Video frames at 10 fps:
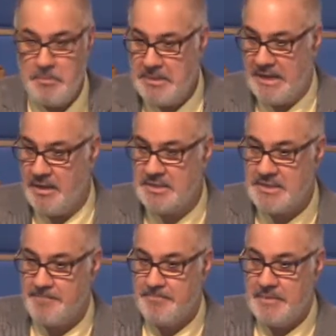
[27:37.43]

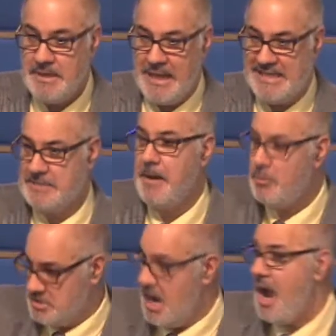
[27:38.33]
because it's
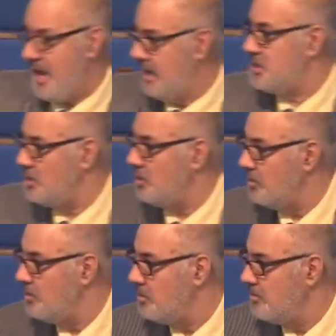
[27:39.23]
about dying too.
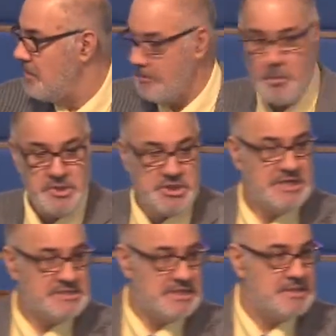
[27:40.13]
Remember when
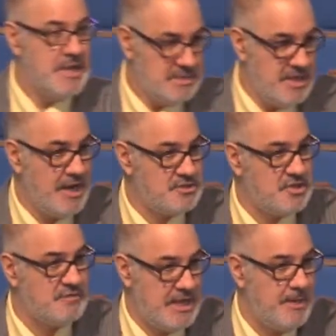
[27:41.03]
Jesus says, deny
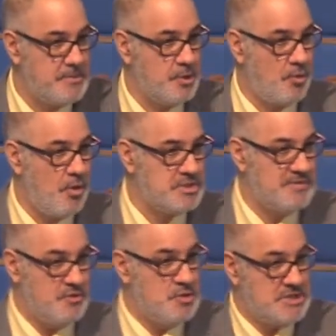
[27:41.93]
yourself, take up your cross.
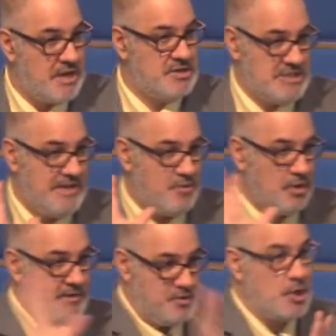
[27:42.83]
If you desire to save your
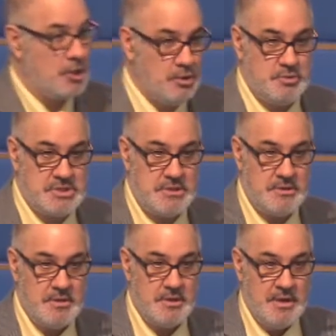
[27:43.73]
life, you're going to lose
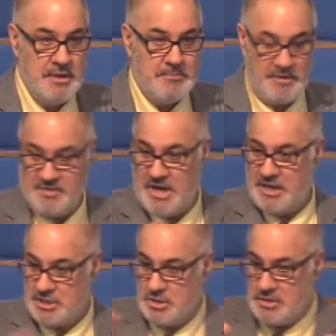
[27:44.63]
it. But if you
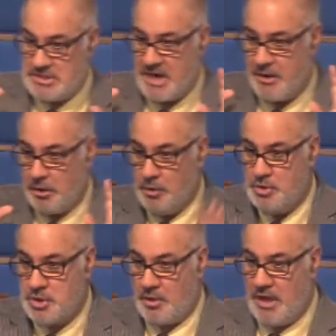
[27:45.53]
desire to
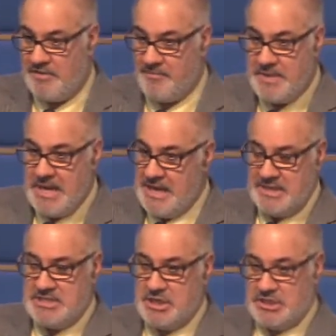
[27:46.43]
lose your life, he
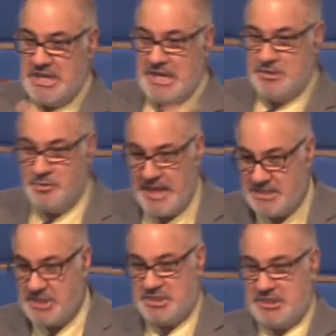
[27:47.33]
doesn't just say, do
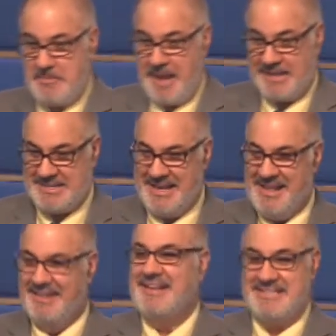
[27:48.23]
that, just sits back and say,
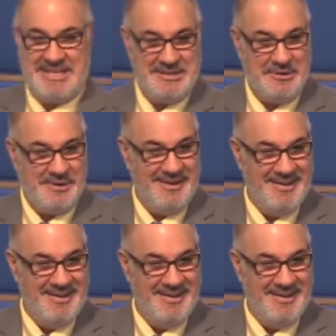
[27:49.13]
let's see you do it.